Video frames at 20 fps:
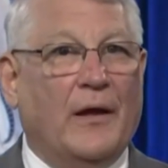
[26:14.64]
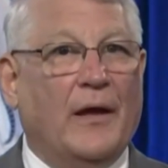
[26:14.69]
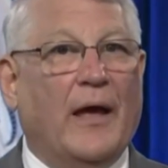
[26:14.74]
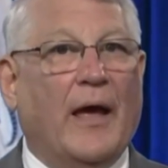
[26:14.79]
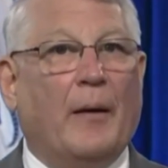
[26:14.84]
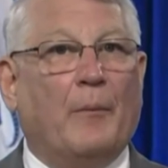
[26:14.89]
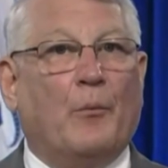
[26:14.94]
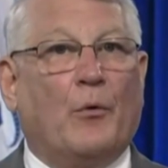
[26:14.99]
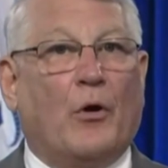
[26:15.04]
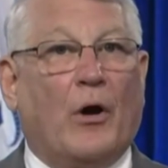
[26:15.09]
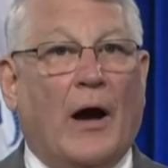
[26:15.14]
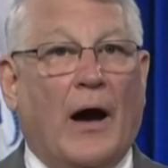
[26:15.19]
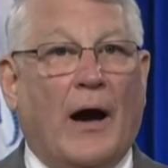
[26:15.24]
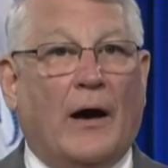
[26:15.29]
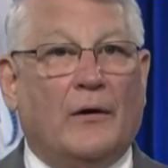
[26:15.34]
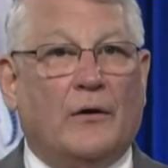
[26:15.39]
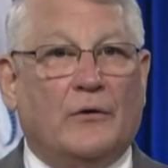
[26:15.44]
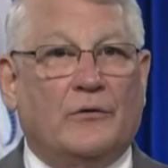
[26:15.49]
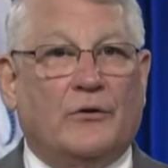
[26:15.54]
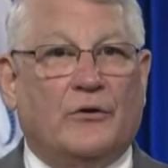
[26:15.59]
and we're
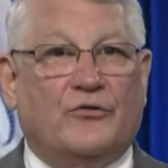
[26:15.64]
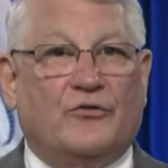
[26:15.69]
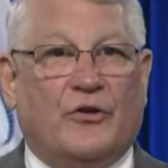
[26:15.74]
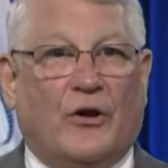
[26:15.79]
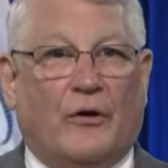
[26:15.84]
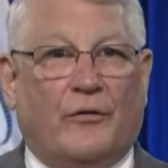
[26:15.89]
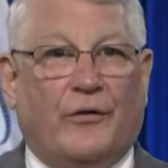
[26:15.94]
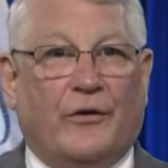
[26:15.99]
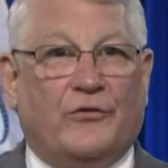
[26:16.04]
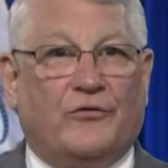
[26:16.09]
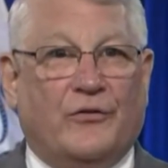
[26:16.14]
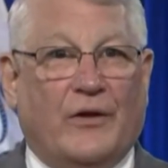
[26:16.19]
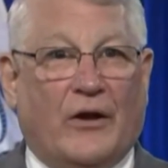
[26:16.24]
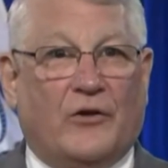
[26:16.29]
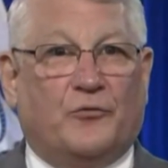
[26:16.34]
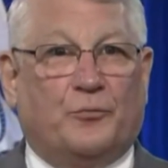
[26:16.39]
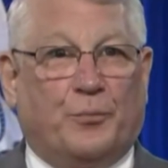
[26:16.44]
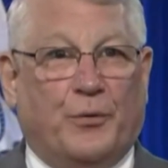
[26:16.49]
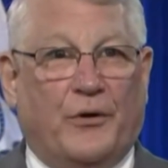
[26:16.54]
honored to share this next